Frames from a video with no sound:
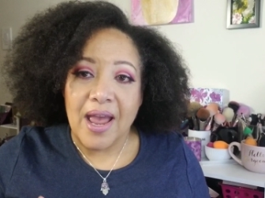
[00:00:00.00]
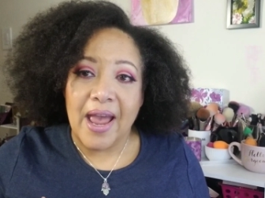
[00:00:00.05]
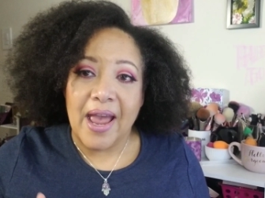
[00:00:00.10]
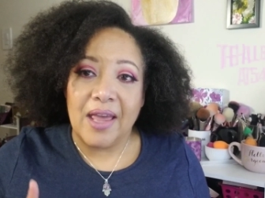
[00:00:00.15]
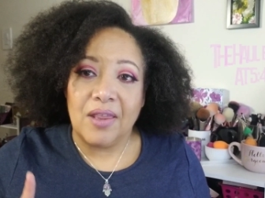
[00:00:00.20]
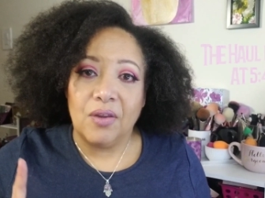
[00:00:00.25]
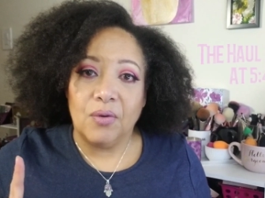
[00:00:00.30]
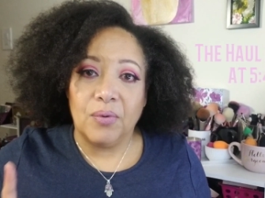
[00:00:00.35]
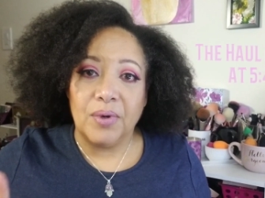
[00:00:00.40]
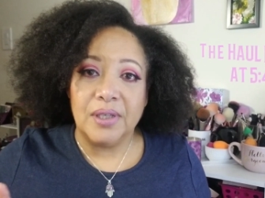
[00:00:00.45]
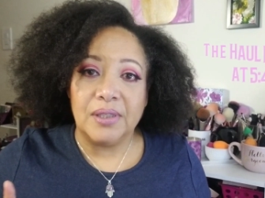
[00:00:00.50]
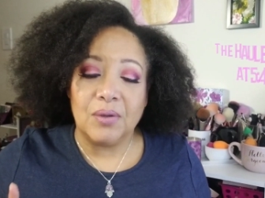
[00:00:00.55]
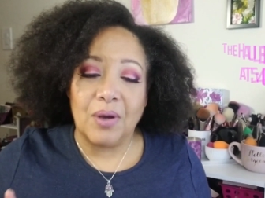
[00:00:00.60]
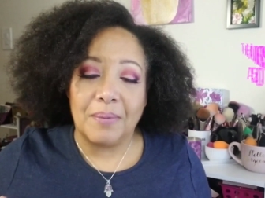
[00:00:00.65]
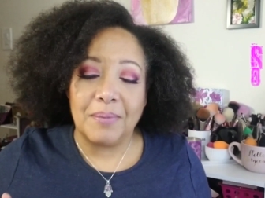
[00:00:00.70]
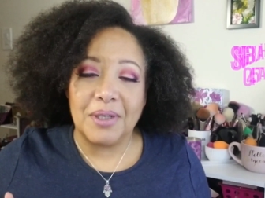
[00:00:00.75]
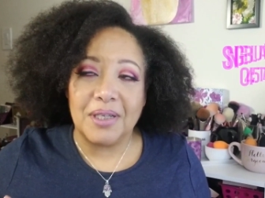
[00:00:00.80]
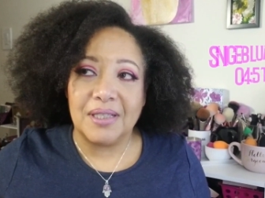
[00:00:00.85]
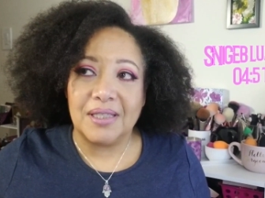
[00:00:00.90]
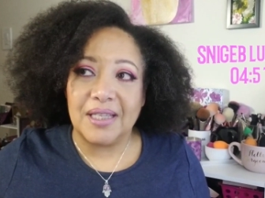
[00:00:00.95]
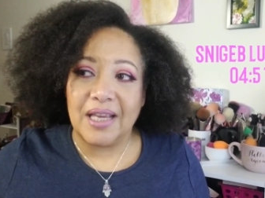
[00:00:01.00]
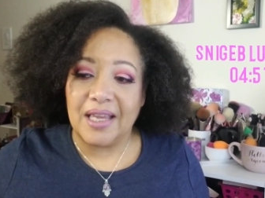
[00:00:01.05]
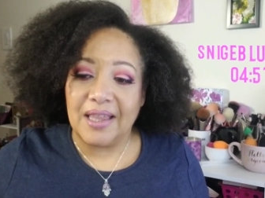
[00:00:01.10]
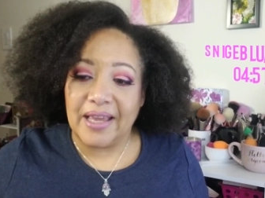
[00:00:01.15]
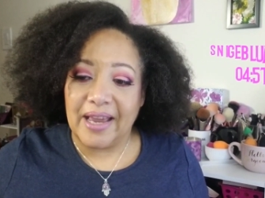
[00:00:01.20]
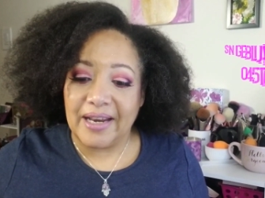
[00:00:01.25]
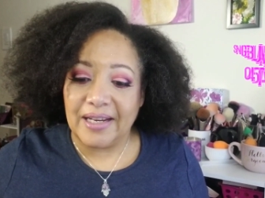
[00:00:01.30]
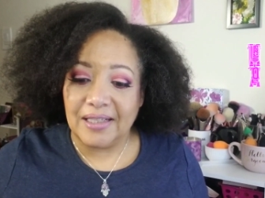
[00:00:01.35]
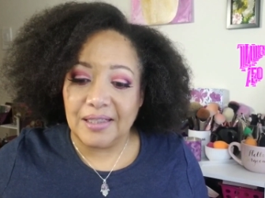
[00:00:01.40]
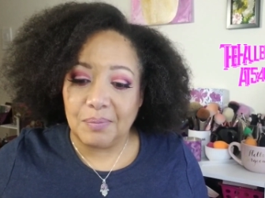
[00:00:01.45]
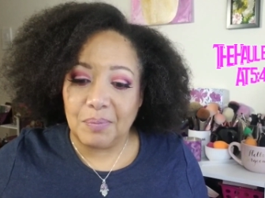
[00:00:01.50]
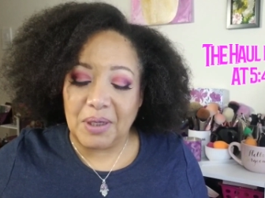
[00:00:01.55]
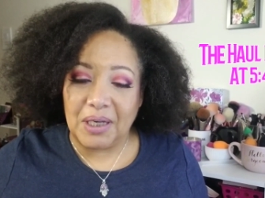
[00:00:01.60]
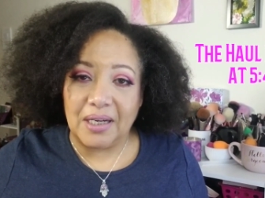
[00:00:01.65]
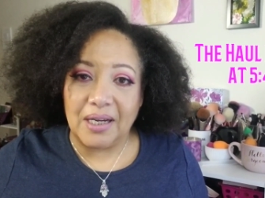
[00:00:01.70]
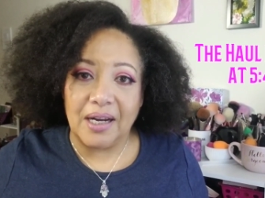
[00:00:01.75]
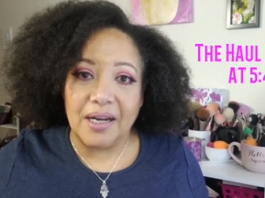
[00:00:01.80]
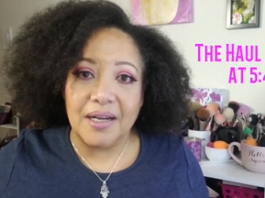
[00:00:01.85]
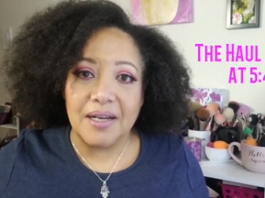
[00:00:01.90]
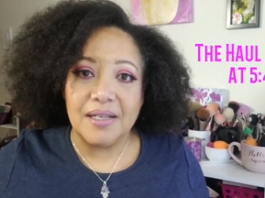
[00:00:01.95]
And the reason I'm going to say that is
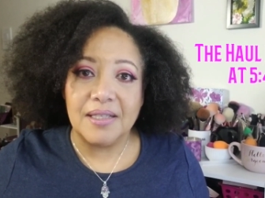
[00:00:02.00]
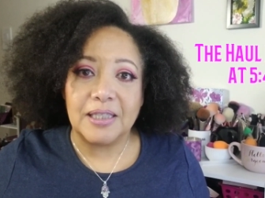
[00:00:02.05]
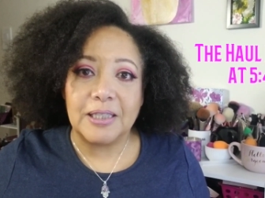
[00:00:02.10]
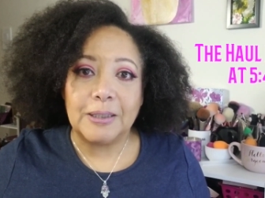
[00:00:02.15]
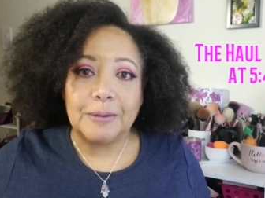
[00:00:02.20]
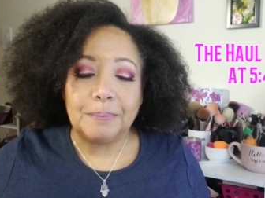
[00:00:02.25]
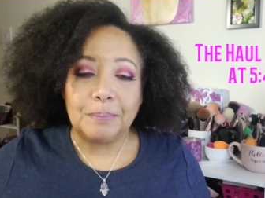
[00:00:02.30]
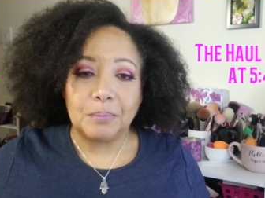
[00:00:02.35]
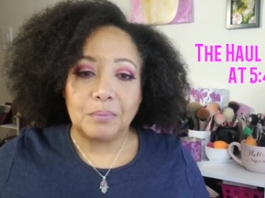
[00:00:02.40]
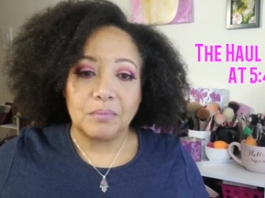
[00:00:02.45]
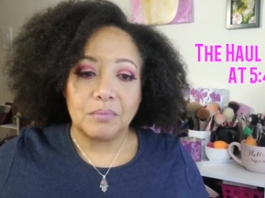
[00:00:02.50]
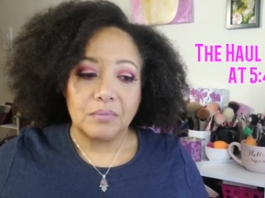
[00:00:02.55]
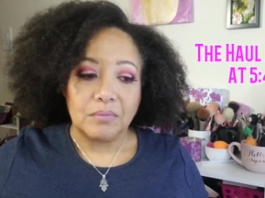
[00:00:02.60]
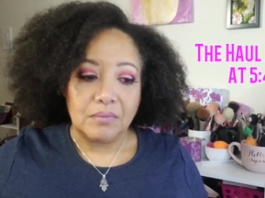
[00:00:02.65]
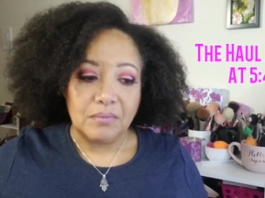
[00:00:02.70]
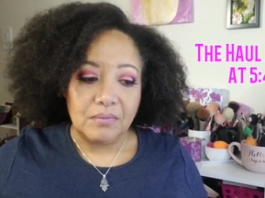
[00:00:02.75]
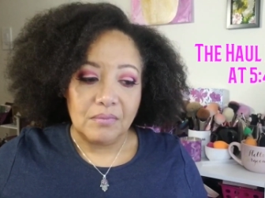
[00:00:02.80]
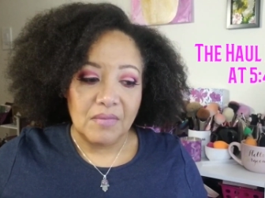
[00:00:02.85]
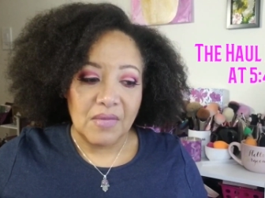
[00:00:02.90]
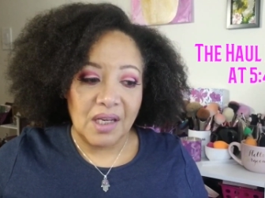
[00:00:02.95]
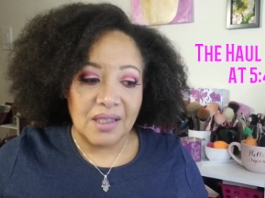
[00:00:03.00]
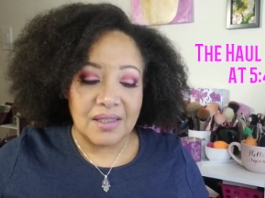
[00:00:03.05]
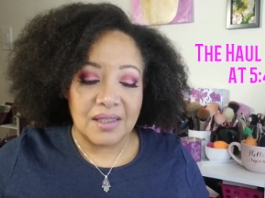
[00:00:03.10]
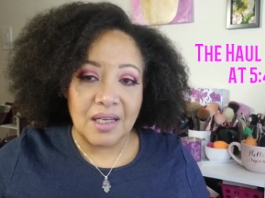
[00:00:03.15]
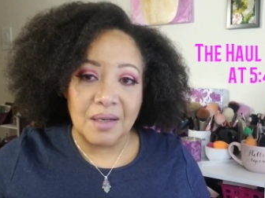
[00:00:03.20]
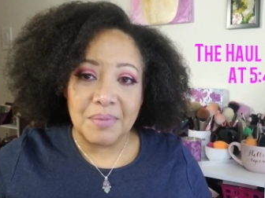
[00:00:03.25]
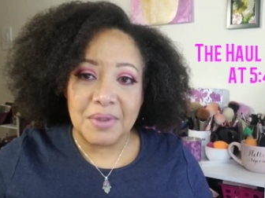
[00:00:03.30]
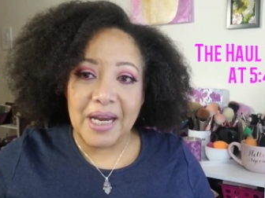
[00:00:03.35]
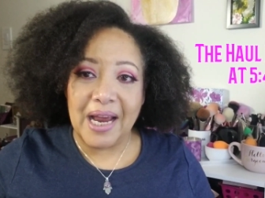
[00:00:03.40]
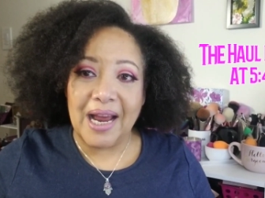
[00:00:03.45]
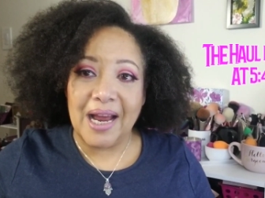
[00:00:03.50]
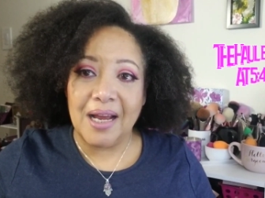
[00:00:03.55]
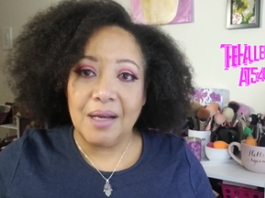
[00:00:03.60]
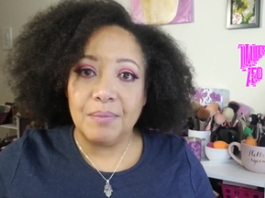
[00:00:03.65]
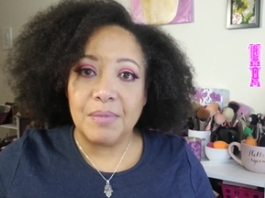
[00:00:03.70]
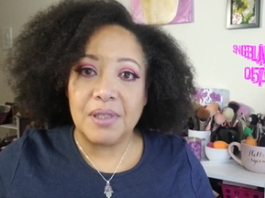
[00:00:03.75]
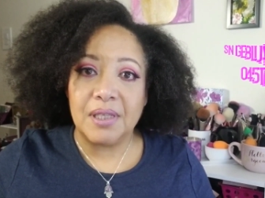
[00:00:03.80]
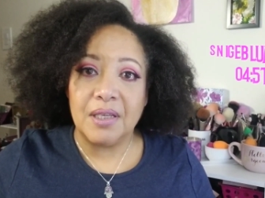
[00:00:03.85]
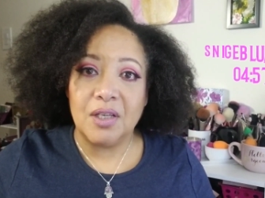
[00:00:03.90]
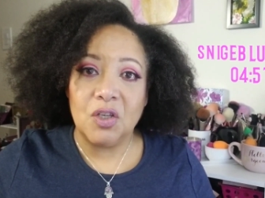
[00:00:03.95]
because
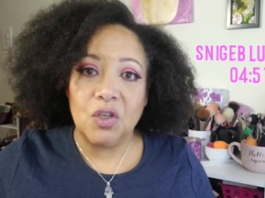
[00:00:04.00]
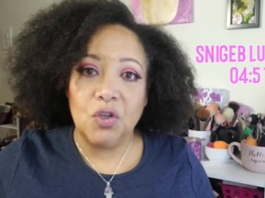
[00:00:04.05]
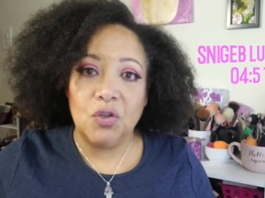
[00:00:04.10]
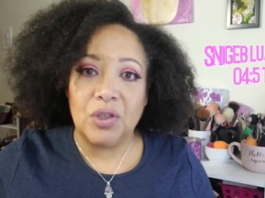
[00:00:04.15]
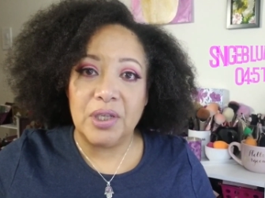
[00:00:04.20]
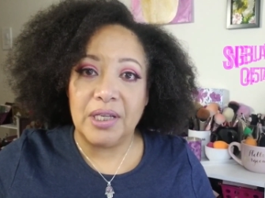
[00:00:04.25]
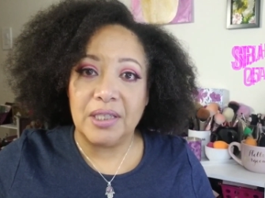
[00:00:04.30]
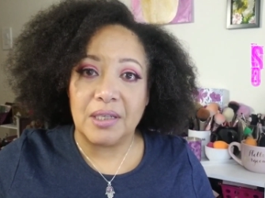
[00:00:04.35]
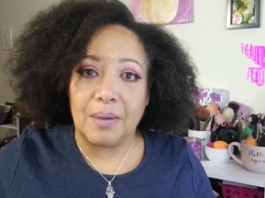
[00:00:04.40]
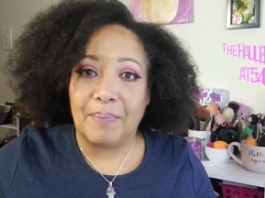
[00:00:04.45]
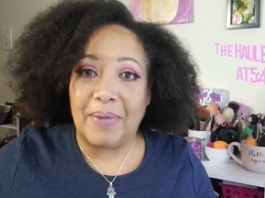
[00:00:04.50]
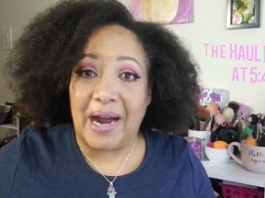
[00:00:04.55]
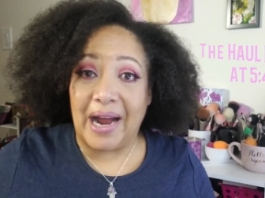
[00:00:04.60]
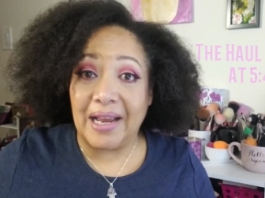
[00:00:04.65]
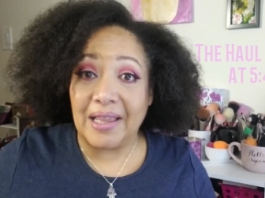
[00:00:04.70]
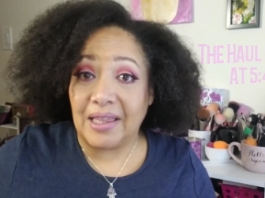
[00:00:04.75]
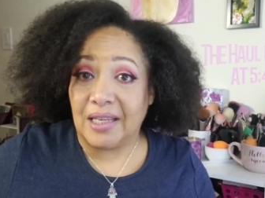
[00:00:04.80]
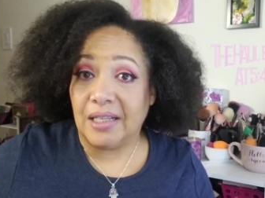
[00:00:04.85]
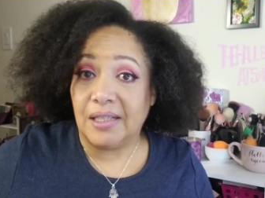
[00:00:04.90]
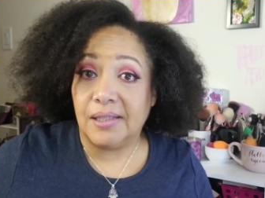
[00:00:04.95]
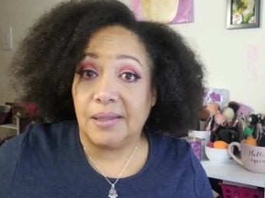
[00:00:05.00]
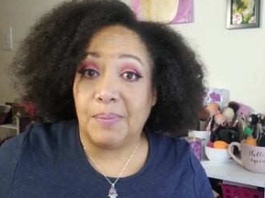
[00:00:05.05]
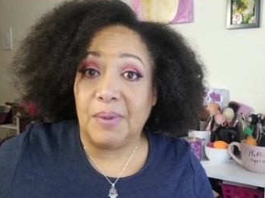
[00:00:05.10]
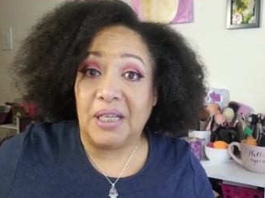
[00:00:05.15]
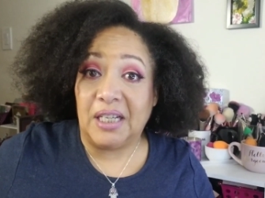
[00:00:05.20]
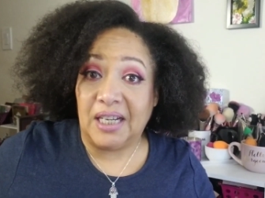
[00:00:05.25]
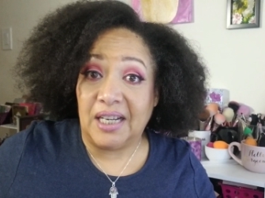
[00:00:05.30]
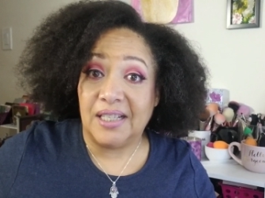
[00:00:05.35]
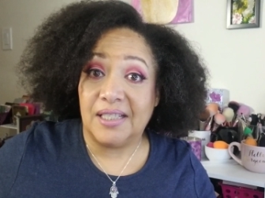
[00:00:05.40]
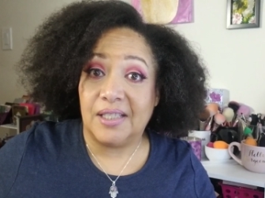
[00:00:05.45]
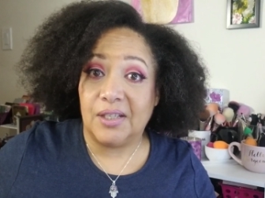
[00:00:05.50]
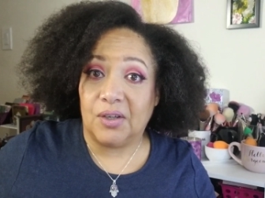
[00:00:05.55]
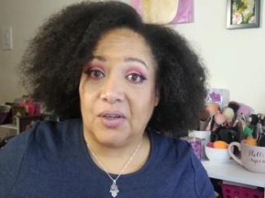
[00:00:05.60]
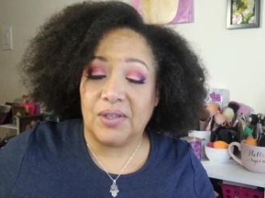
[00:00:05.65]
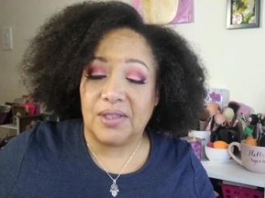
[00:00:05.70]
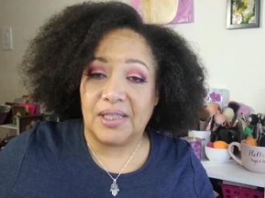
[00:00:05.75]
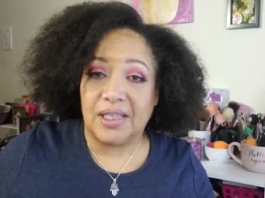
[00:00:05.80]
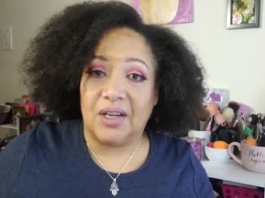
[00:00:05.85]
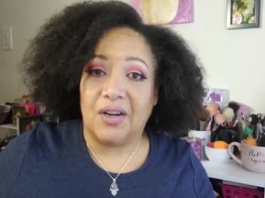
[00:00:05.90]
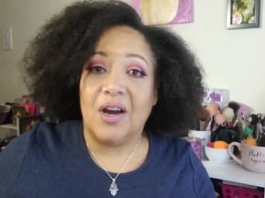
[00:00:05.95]
sometimes you tend to buy things because they're
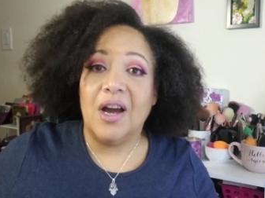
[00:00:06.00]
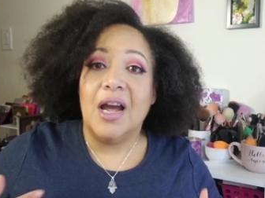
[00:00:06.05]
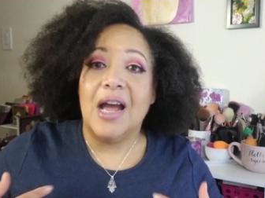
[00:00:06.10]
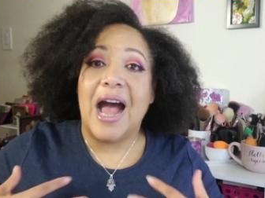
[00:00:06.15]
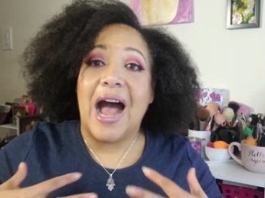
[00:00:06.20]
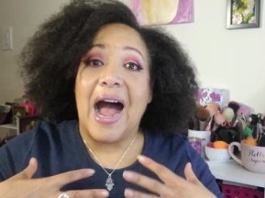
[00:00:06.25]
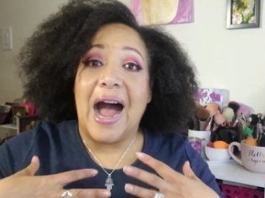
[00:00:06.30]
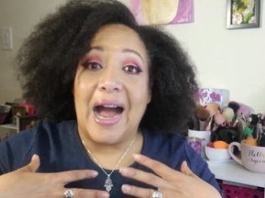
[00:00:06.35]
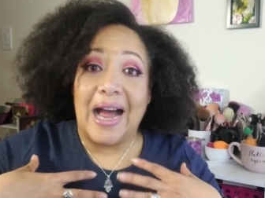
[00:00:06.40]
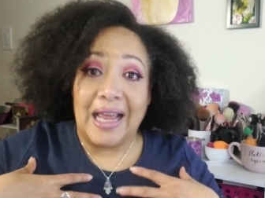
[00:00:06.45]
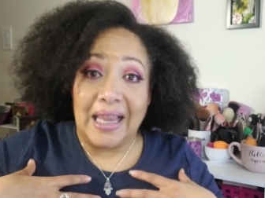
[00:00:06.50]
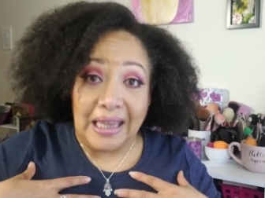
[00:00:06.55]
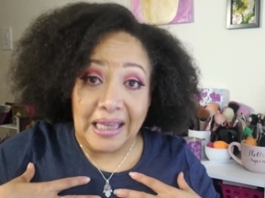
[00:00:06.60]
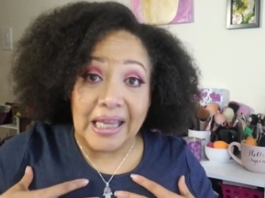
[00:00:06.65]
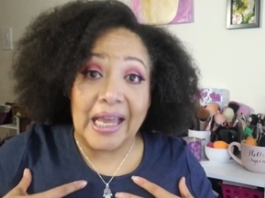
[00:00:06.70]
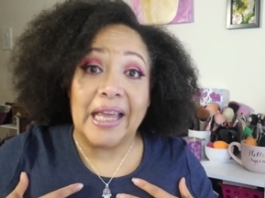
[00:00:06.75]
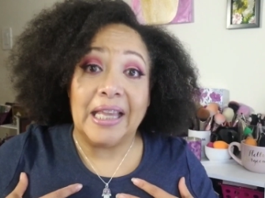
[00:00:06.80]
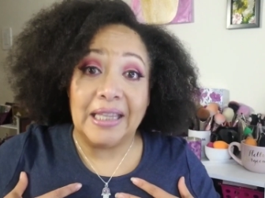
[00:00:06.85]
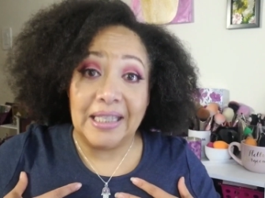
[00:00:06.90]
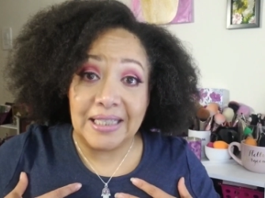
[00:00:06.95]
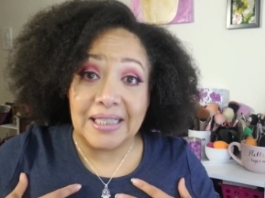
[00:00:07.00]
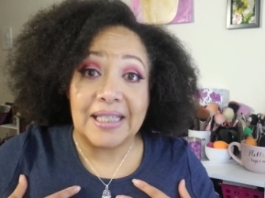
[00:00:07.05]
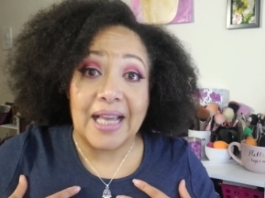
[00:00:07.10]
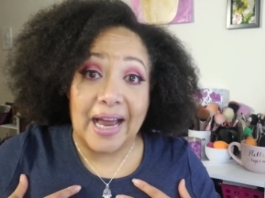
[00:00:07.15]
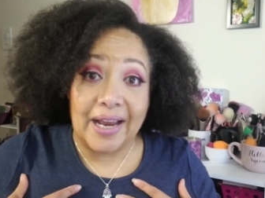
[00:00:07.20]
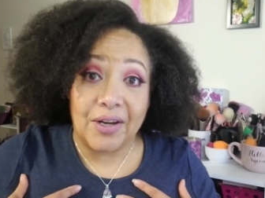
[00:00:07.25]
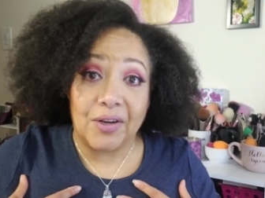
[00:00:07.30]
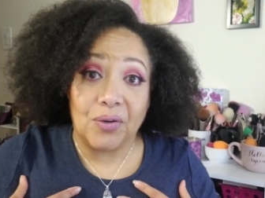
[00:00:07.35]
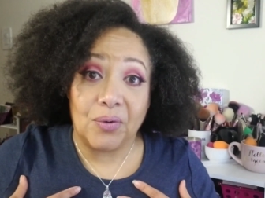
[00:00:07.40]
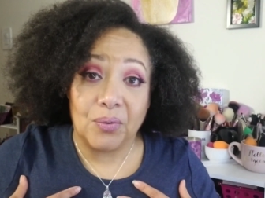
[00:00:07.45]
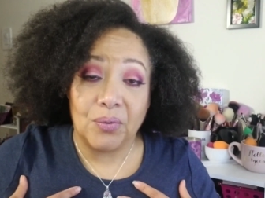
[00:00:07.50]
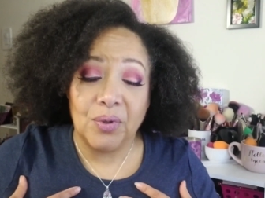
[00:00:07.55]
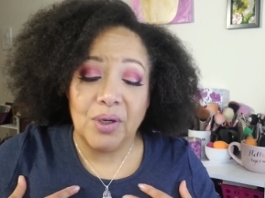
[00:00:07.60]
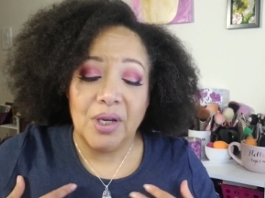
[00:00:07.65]
on sale. I at least I do.